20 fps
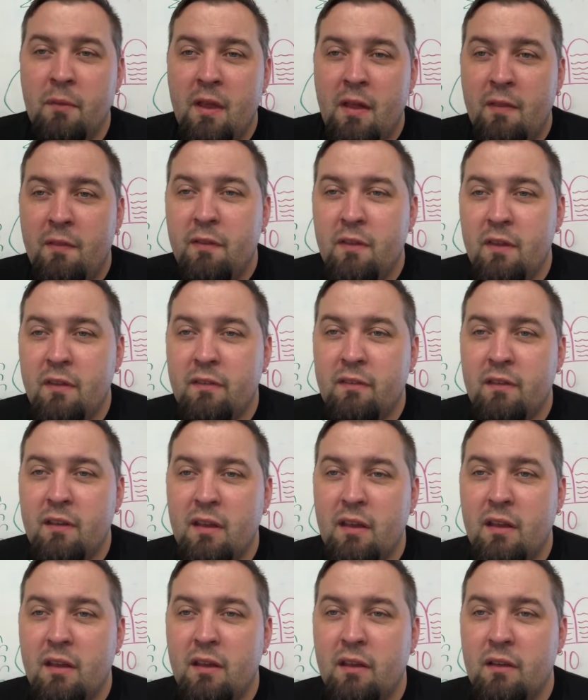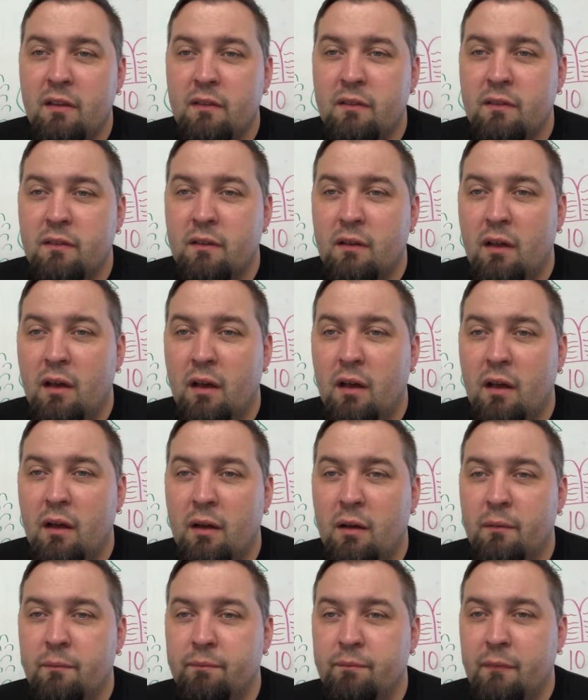This is,
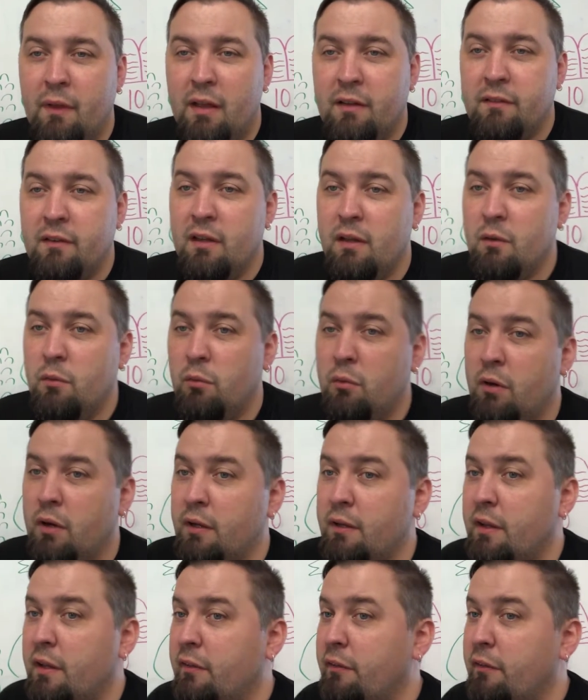I'll tell you what, it's